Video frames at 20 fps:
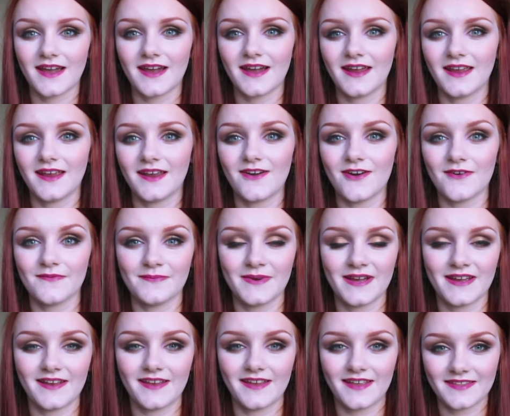I got
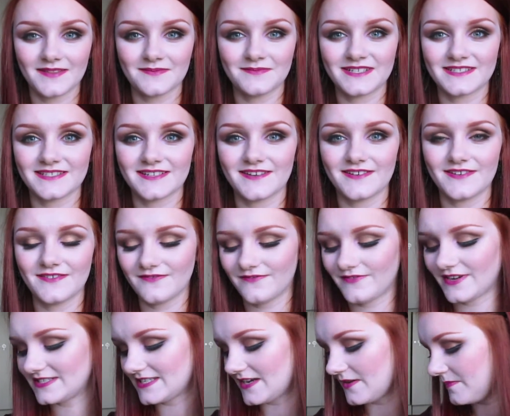my Illamasqua
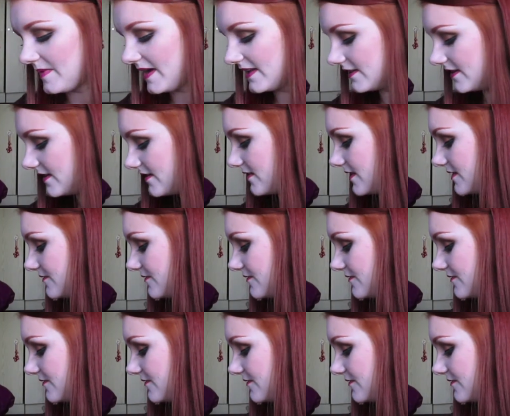Fatale Palette.